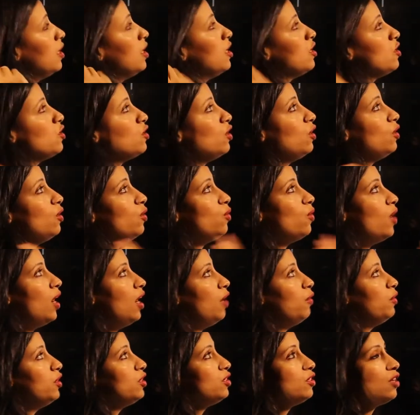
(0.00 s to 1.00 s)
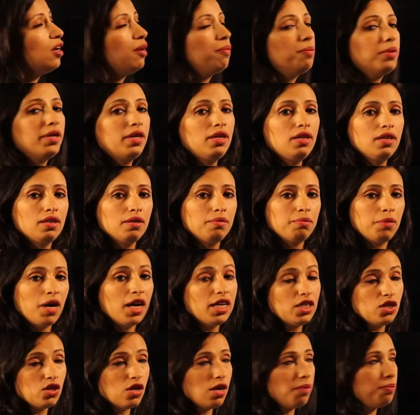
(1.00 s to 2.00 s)
So our topic,
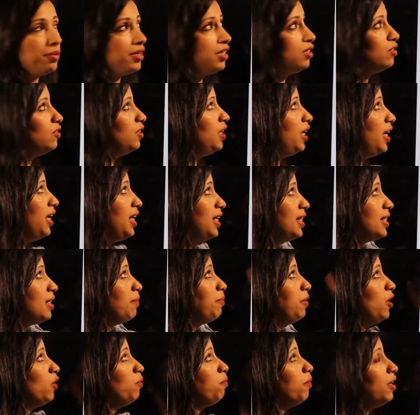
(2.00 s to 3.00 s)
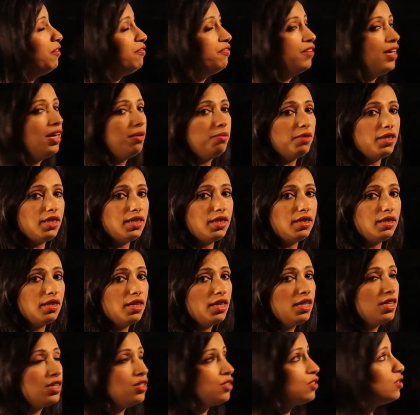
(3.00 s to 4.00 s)
my topic today is about my family.
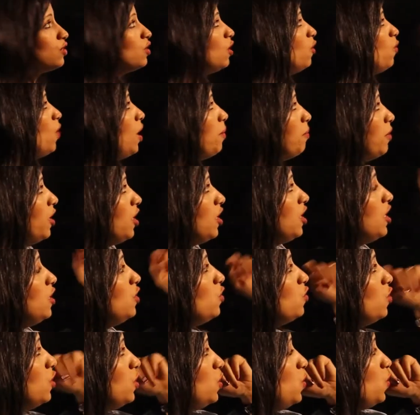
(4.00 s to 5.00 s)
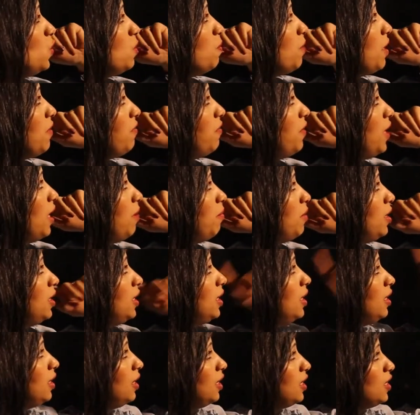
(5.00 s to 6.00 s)
So I'm going to introduce my family.
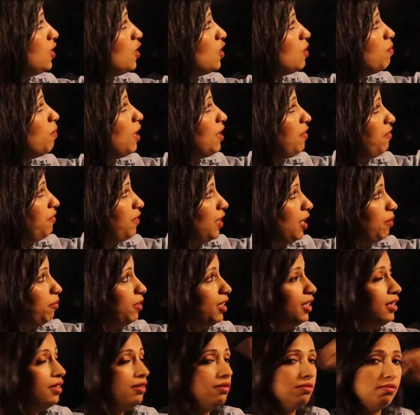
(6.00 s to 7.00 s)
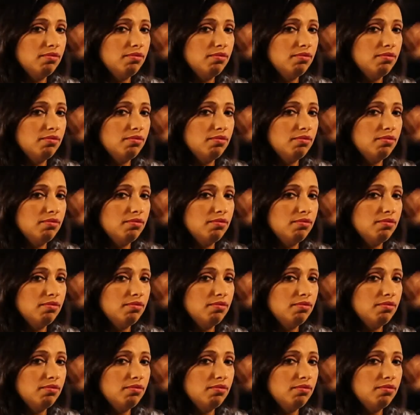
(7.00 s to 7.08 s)
This is my family.